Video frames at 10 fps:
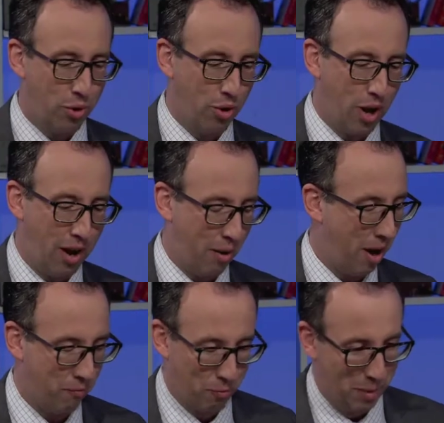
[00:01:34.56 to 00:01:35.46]
You, I,
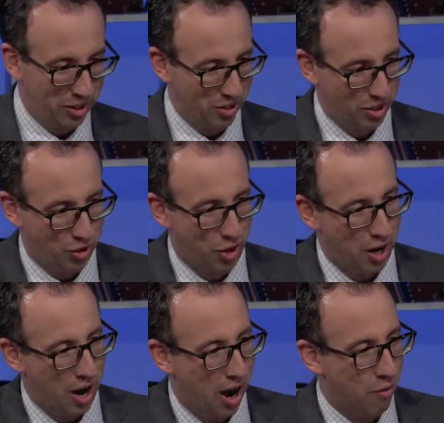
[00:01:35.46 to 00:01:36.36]
I, mentioned this to
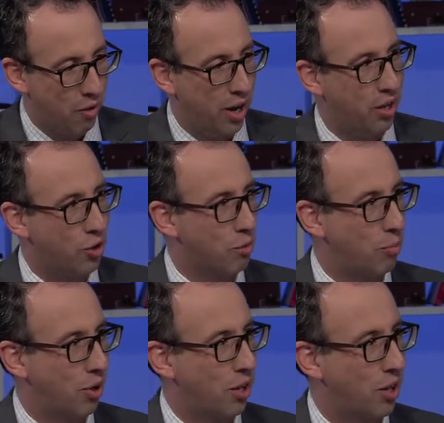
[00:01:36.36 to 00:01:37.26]
you. I read your
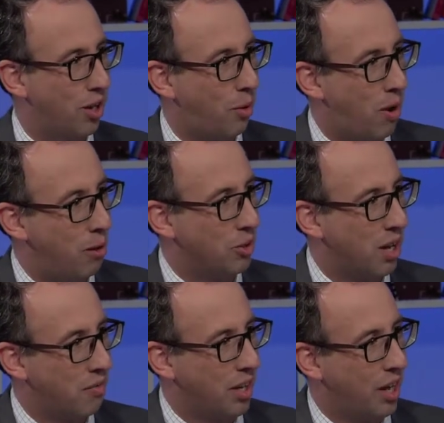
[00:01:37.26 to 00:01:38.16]
book uh, while I was
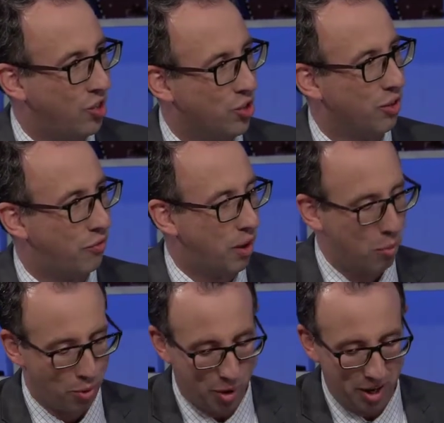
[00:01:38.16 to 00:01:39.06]
on vacation in
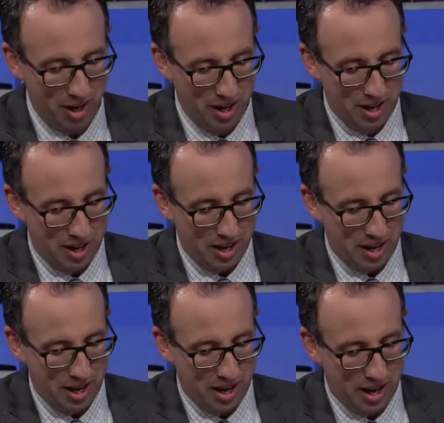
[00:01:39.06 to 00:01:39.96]
February,
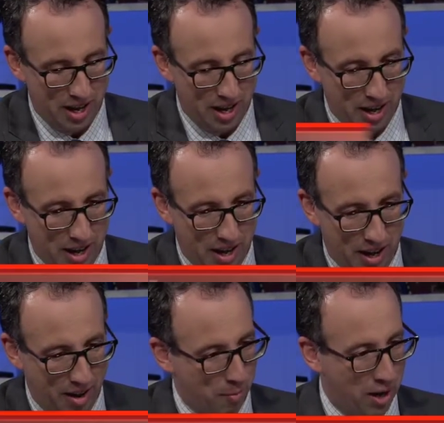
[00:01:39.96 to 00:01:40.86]
uh, and uh,
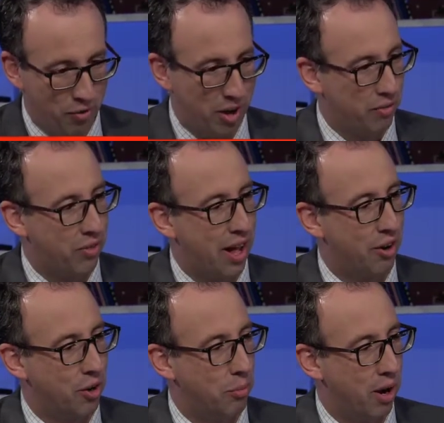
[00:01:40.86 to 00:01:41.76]
I'm not trying to
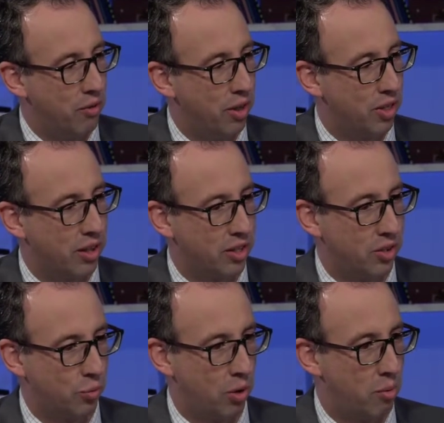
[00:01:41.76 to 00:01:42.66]
flatter you, but I really think this
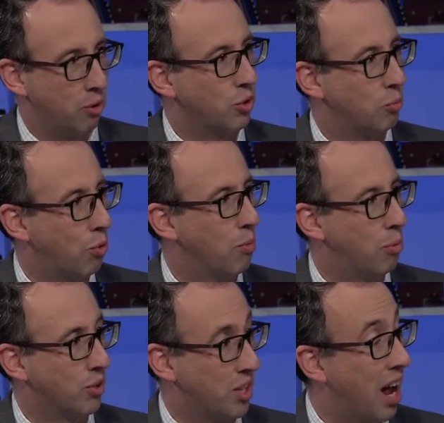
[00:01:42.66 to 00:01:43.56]
is one of the most important
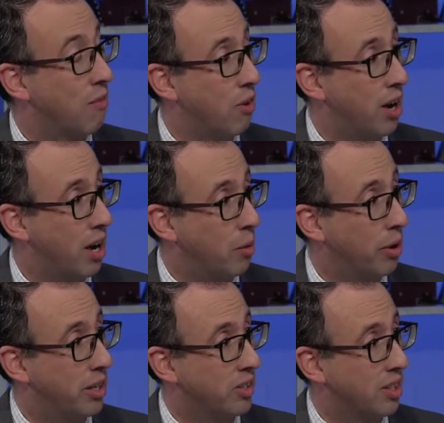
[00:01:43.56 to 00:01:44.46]
books that I've read,
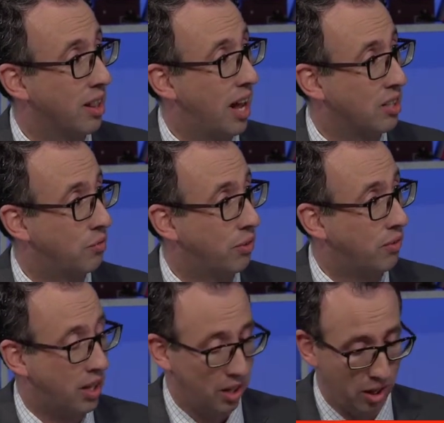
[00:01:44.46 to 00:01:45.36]
anyways, in the last
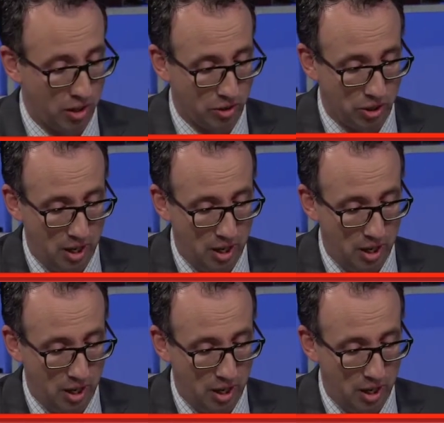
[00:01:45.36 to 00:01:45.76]
15 years.